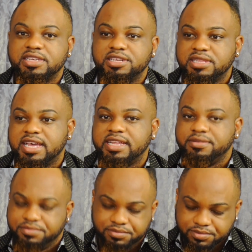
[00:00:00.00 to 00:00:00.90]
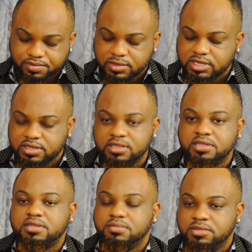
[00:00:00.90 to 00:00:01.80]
say is that this,